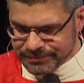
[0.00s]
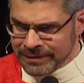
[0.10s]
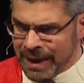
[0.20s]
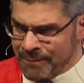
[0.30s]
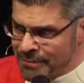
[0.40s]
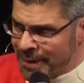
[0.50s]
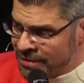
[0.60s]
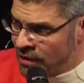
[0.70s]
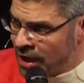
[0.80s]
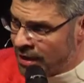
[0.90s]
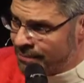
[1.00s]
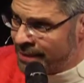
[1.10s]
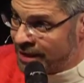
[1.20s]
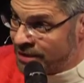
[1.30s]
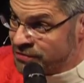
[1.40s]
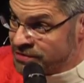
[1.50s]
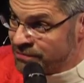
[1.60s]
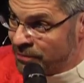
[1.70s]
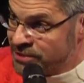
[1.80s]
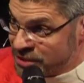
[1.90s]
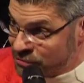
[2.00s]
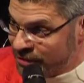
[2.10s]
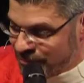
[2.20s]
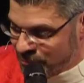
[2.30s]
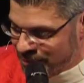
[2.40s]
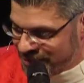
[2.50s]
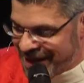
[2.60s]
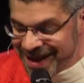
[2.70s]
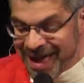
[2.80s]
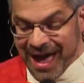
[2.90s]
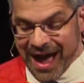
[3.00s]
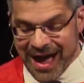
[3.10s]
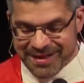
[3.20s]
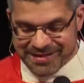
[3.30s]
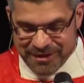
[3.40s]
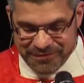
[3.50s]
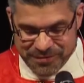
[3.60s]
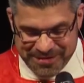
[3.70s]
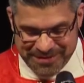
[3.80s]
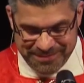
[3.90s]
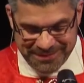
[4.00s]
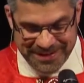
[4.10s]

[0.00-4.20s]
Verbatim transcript: Come to my talk on Mediatrix of Mercy, and you'll hear more about that. Uh, selfish, unselfish.